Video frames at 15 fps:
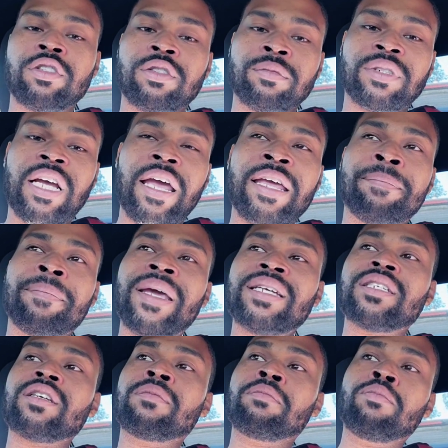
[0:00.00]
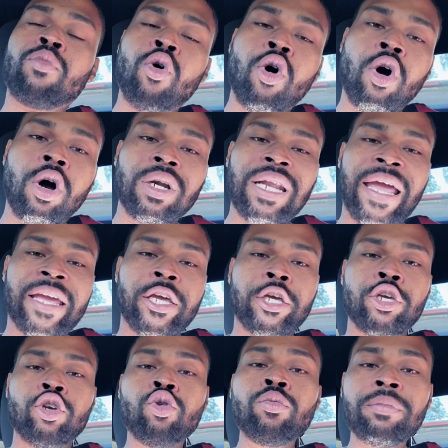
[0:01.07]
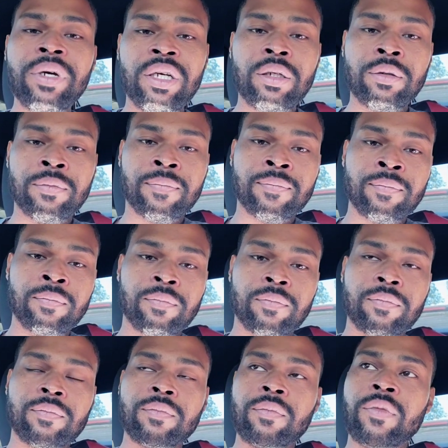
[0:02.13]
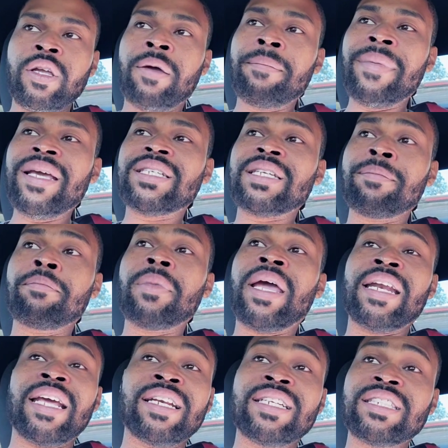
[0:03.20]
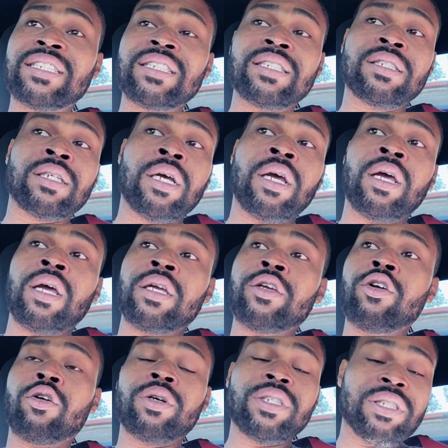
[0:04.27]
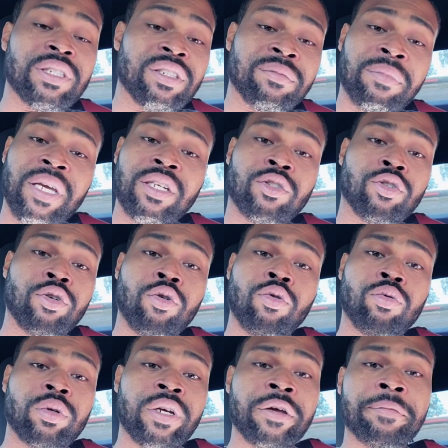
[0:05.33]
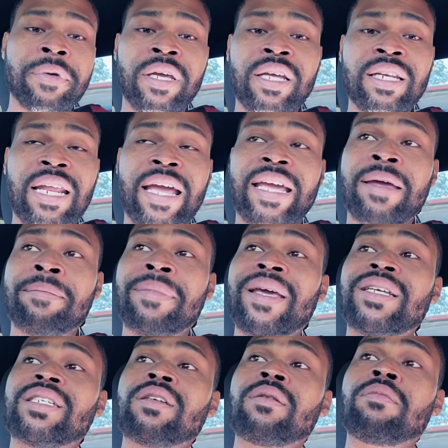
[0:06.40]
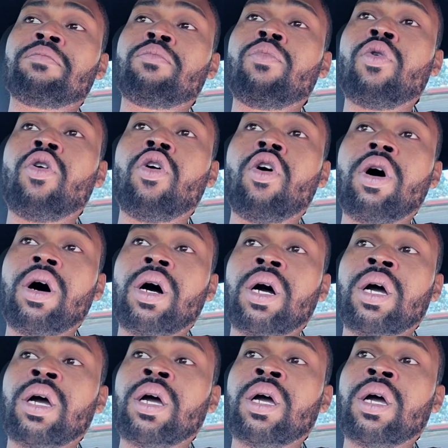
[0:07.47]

some type it makes them more like human. It makes them and, and this is you know, this is me too, you know what I mean? Like it makes them more